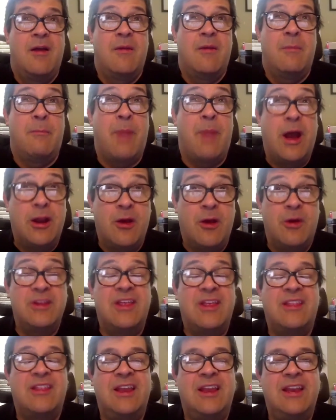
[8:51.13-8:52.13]
by knowing
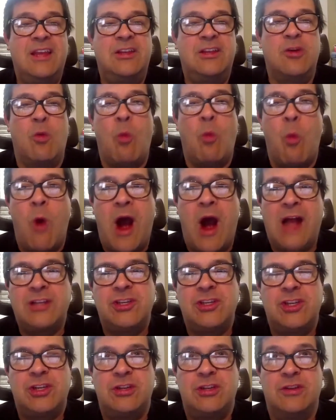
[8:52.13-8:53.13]
that they need to
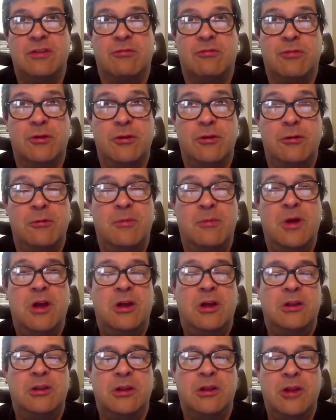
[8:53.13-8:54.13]
watch the room,
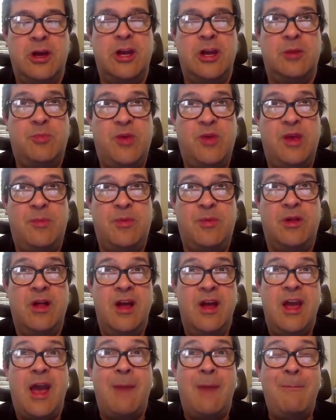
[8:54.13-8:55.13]
look at people,
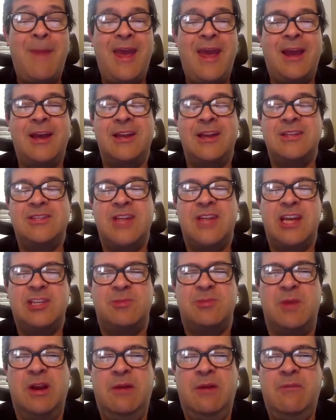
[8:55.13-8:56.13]
and make an
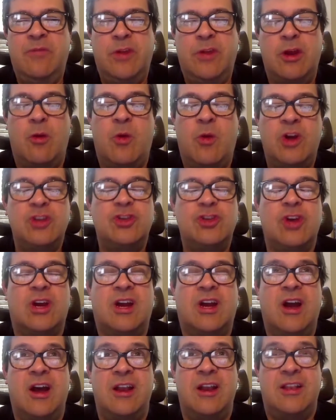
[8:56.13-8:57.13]
assessment. What is your
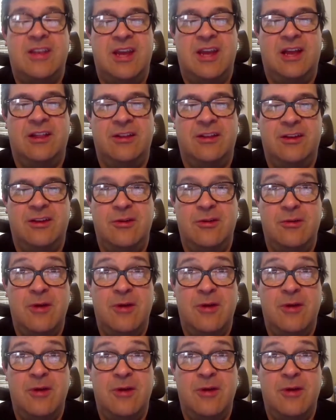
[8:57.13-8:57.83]
gut telling you